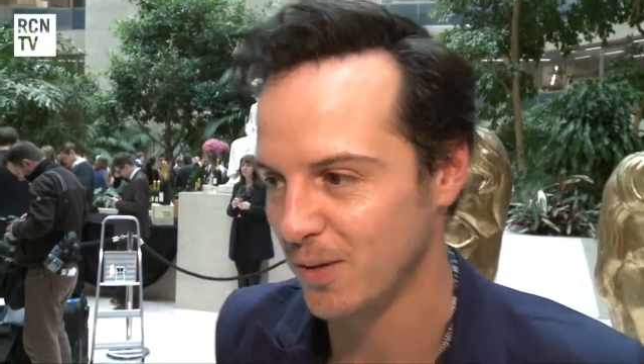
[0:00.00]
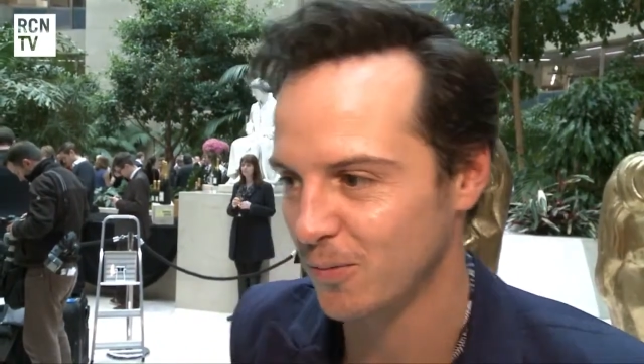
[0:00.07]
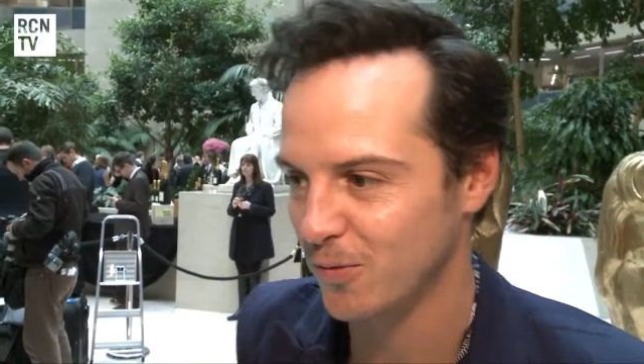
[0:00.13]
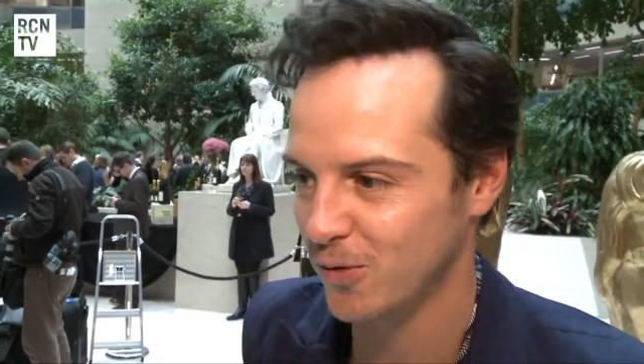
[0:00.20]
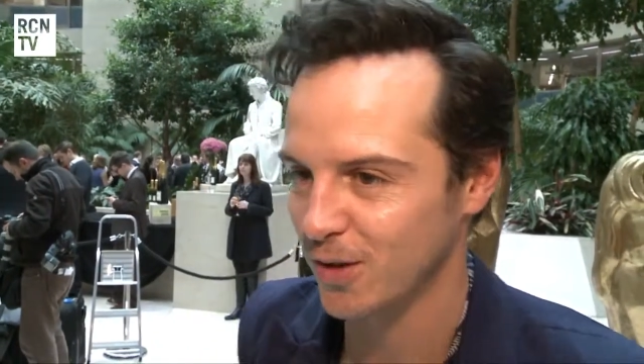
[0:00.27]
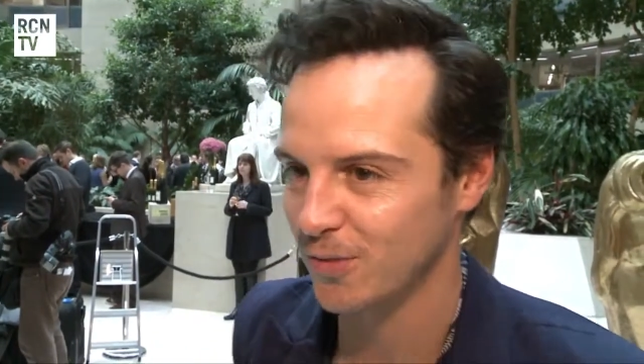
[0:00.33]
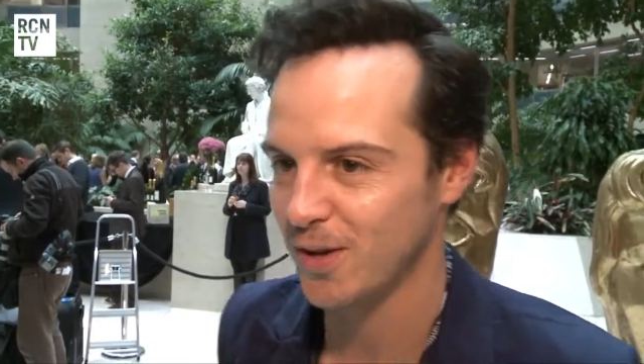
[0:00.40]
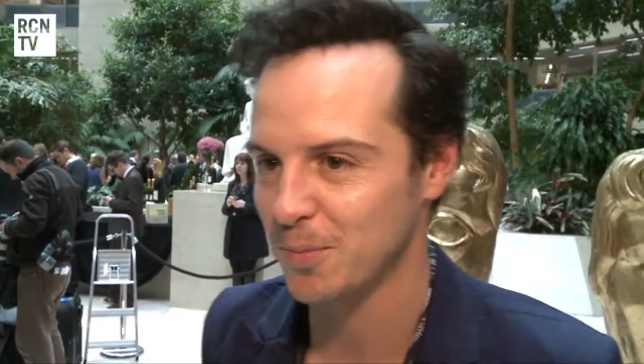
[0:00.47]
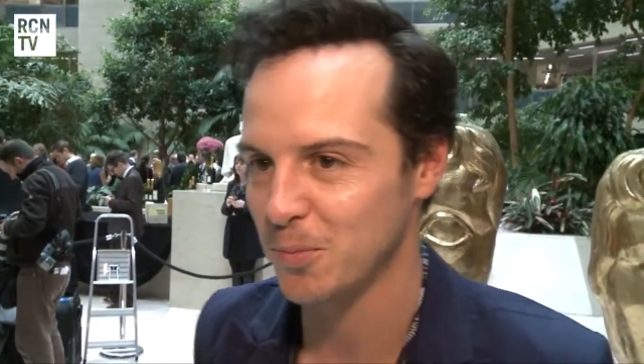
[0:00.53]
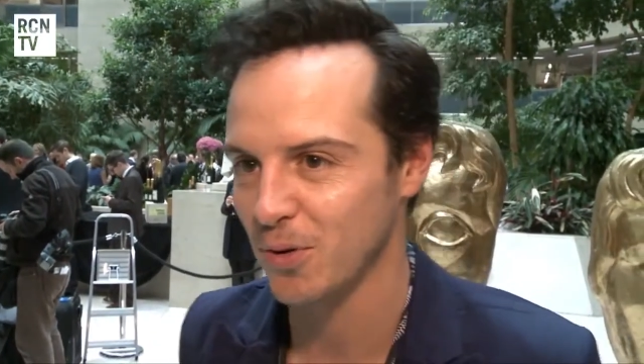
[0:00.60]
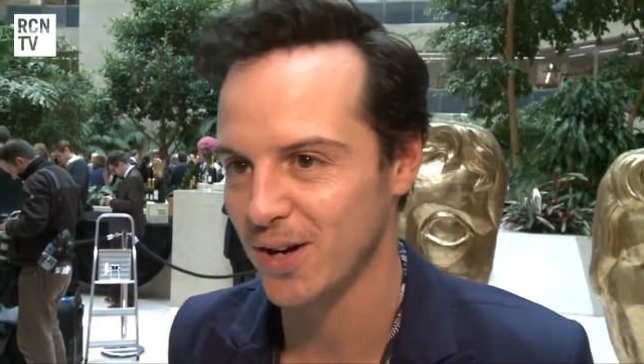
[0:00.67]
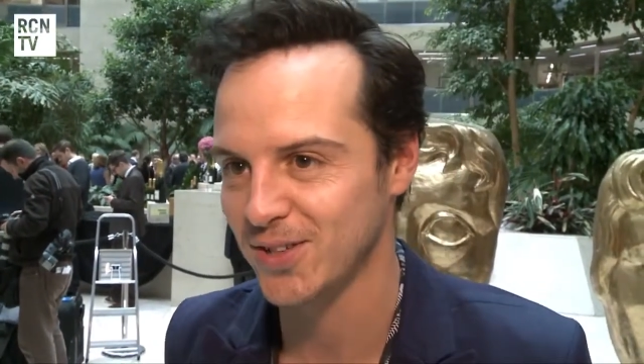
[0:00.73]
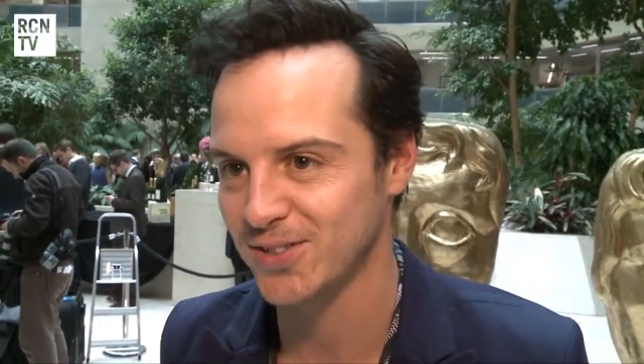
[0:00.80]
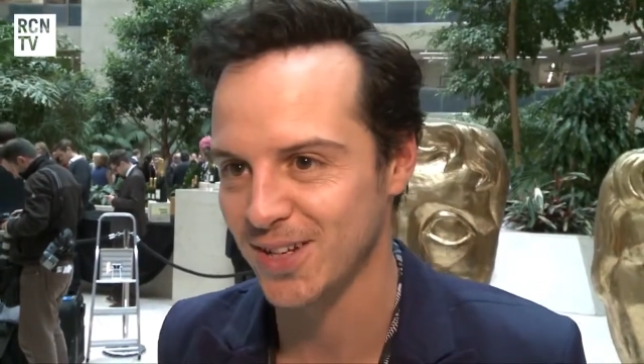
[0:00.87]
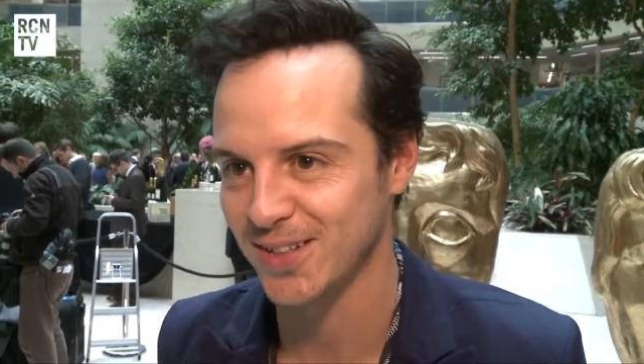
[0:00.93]
I'm full of
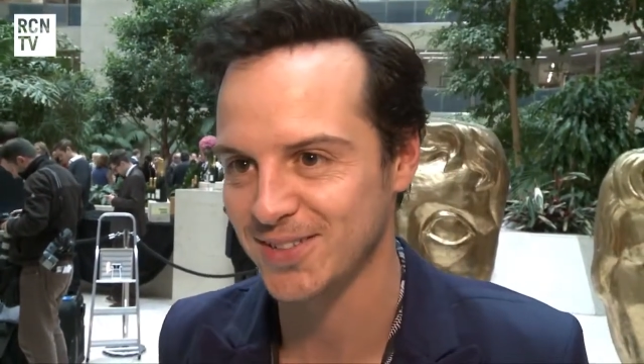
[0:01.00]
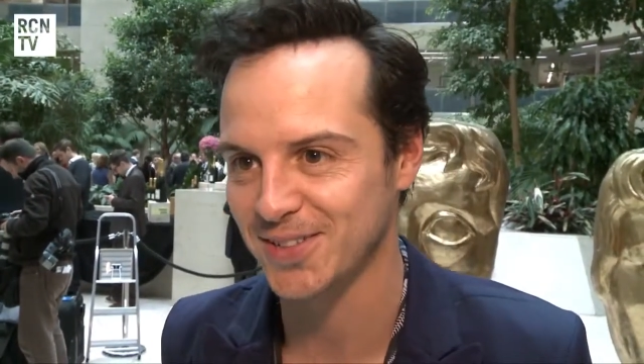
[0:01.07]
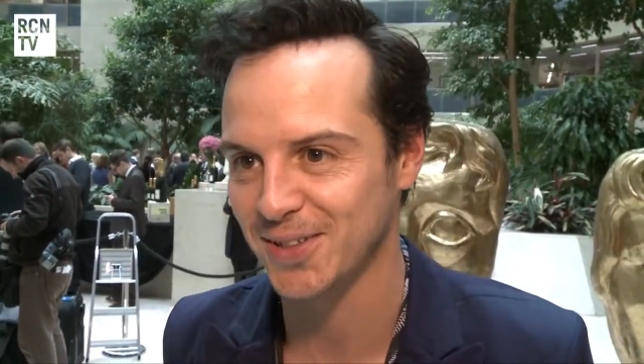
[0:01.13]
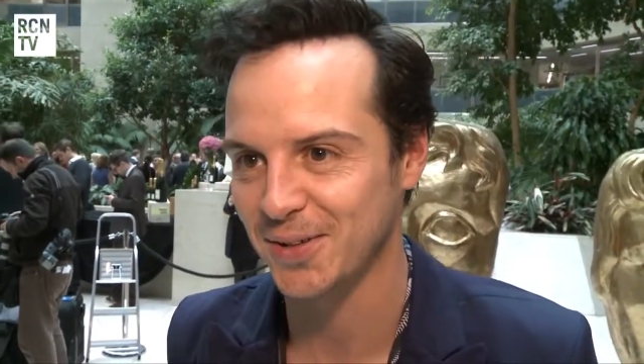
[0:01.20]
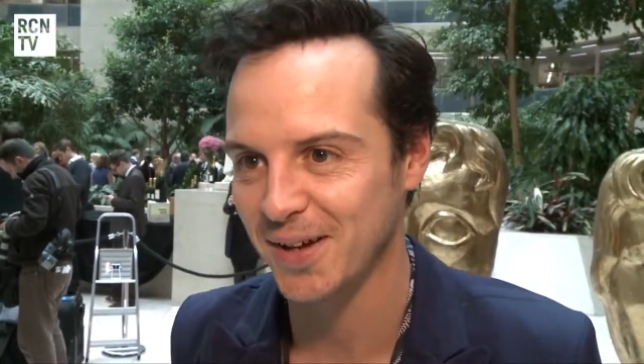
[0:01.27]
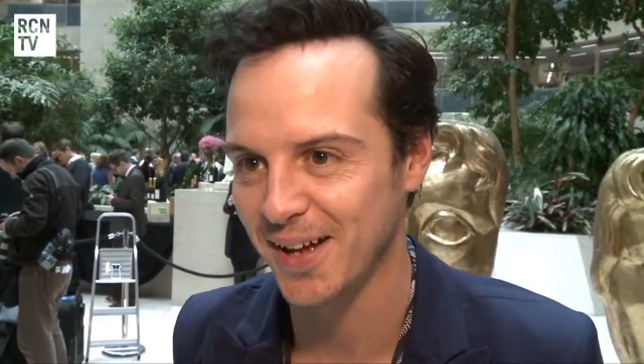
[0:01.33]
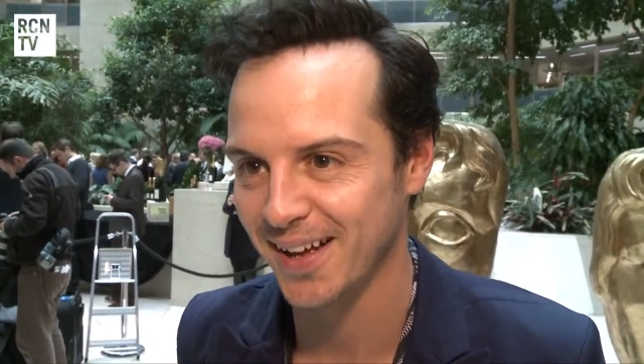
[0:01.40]
admiration as to you